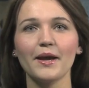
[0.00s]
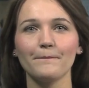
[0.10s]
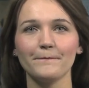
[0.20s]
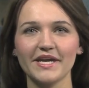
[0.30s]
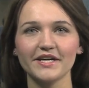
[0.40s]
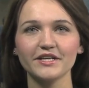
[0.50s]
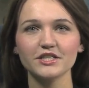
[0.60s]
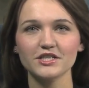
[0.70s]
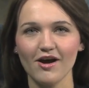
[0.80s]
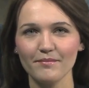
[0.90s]
Mayor
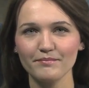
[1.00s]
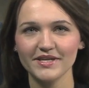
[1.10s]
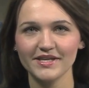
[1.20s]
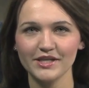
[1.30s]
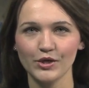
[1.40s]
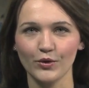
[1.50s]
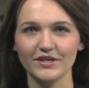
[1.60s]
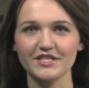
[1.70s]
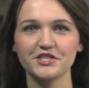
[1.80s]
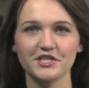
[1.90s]
Tom Menino
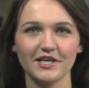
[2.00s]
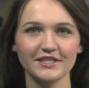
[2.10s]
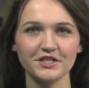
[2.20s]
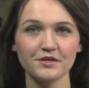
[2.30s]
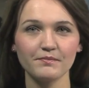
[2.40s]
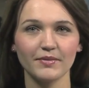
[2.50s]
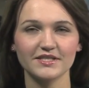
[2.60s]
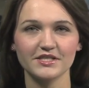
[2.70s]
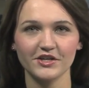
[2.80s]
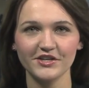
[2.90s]
is challenging
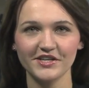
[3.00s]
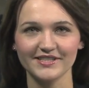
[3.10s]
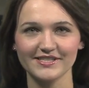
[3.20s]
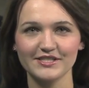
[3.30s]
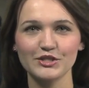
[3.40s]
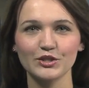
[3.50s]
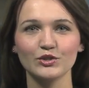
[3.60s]
Bostonians to